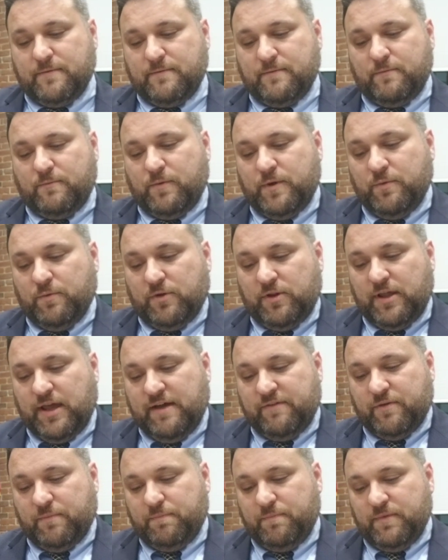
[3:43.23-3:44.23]
we will
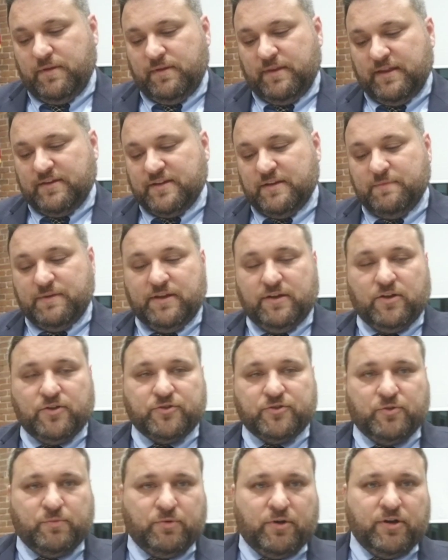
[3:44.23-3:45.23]
have that's going to be
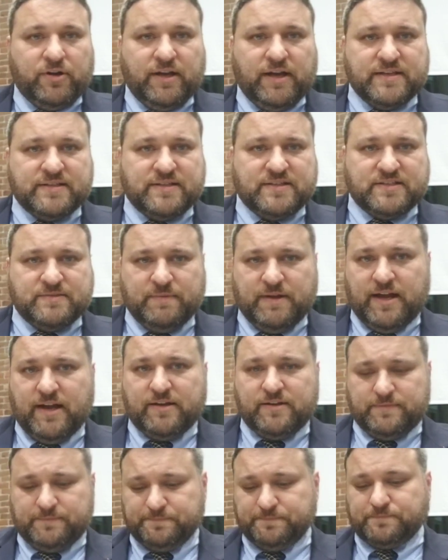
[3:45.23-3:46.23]
also broadcast on SMAC.
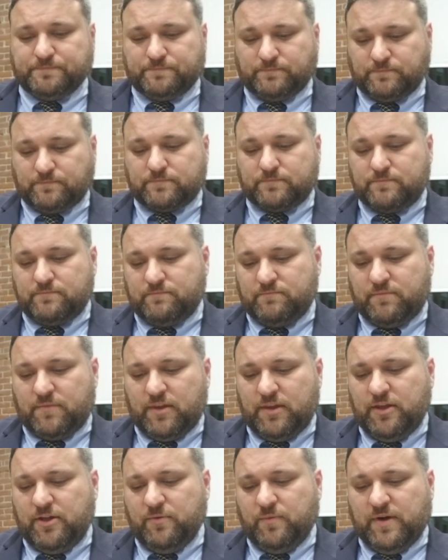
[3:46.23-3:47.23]

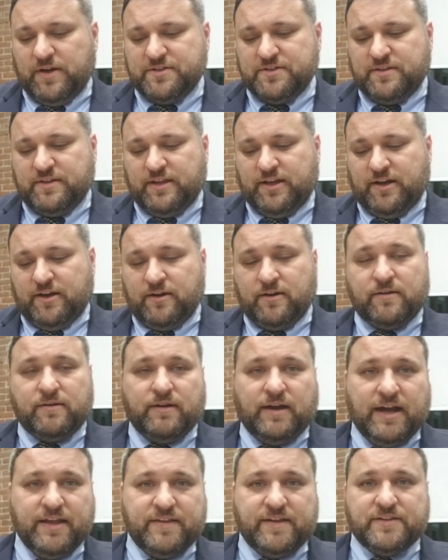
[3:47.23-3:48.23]
You can watch it there.
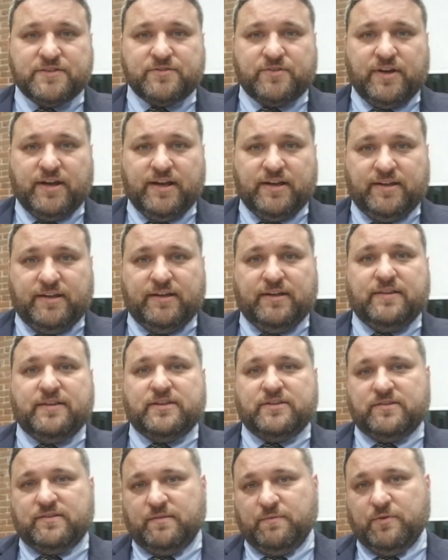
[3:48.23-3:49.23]
I think it's a great idea. I
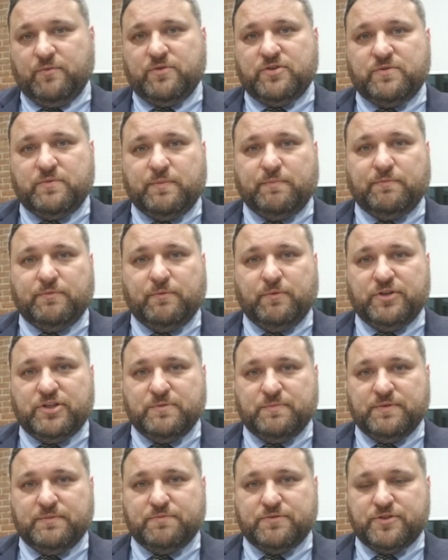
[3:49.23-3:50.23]
think it's something we
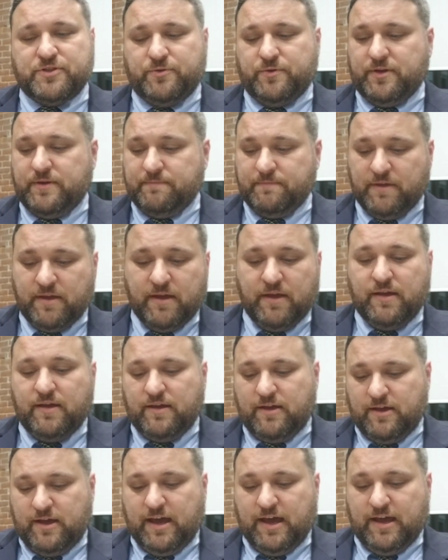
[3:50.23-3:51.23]
should be pursuing.
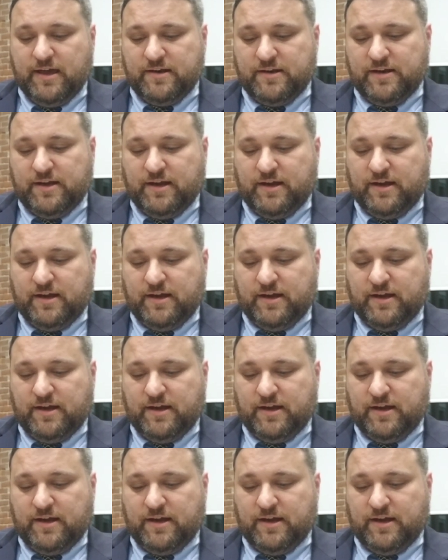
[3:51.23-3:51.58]
And